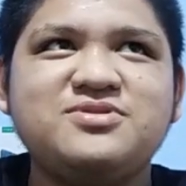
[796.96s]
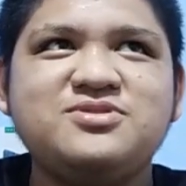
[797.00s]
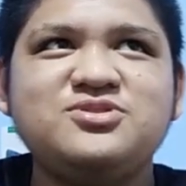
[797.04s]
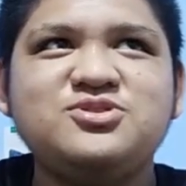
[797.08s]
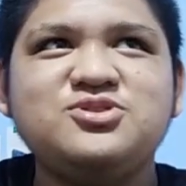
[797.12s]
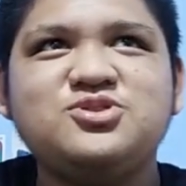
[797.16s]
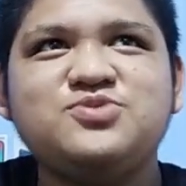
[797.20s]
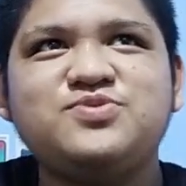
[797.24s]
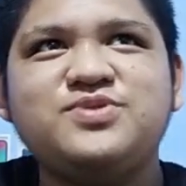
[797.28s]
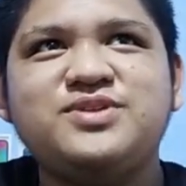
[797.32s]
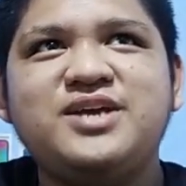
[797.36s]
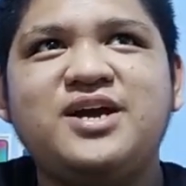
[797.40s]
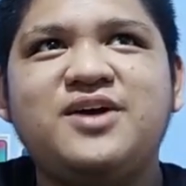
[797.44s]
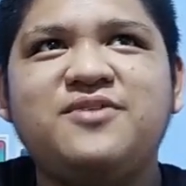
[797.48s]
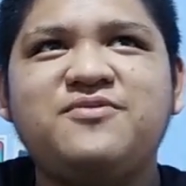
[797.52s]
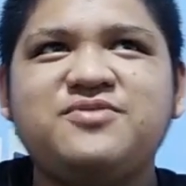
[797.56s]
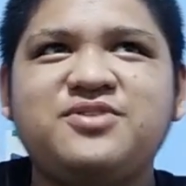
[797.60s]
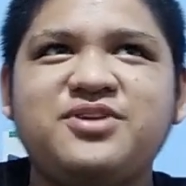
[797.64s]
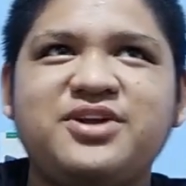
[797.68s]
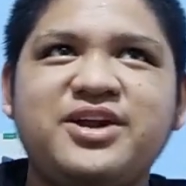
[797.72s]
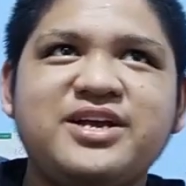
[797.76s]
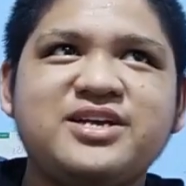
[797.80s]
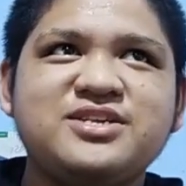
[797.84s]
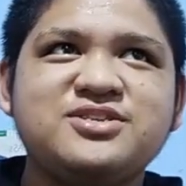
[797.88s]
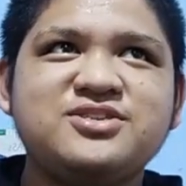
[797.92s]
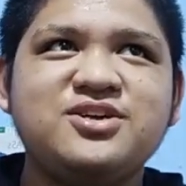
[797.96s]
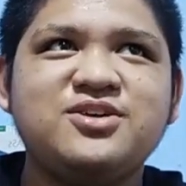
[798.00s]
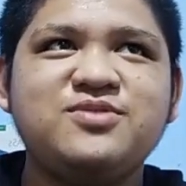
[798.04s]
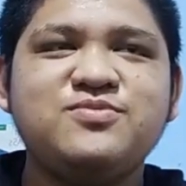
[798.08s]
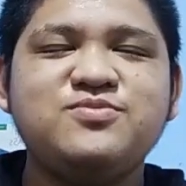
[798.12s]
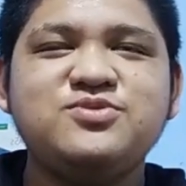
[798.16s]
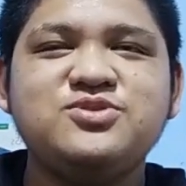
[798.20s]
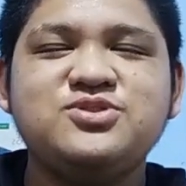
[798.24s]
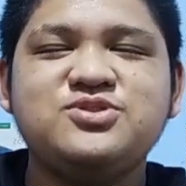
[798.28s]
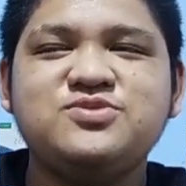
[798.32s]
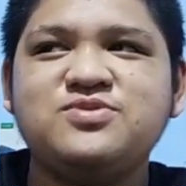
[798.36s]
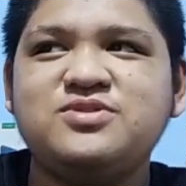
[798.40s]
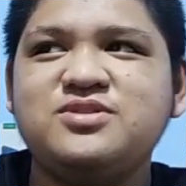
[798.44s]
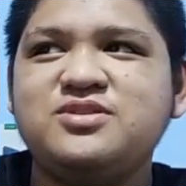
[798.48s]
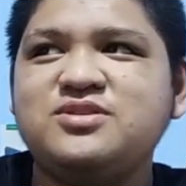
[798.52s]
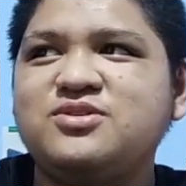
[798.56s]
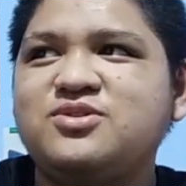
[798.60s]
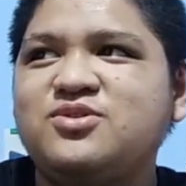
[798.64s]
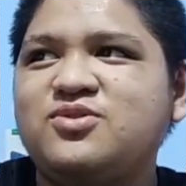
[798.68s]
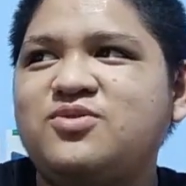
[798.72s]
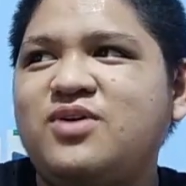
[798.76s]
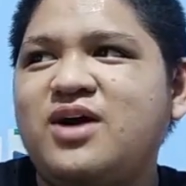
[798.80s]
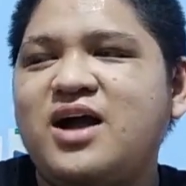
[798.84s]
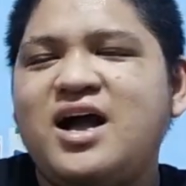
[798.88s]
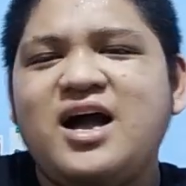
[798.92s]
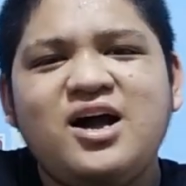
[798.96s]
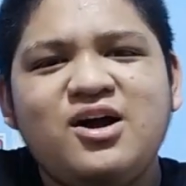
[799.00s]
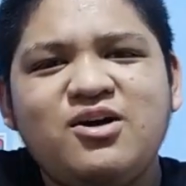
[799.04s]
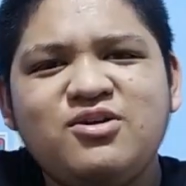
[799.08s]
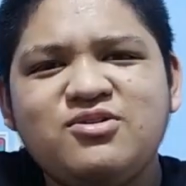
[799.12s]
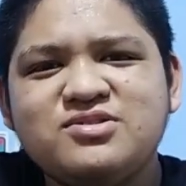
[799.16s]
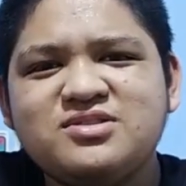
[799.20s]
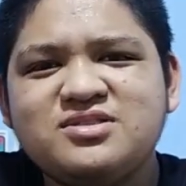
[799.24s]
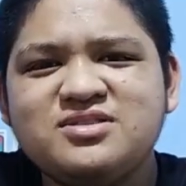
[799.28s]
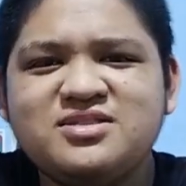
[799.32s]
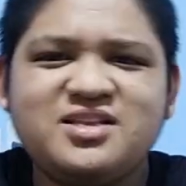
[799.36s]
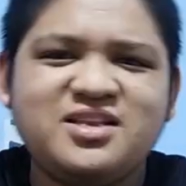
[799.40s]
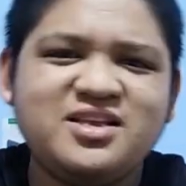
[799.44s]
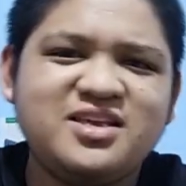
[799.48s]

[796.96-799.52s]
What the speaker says: usually after exam, we usually go out,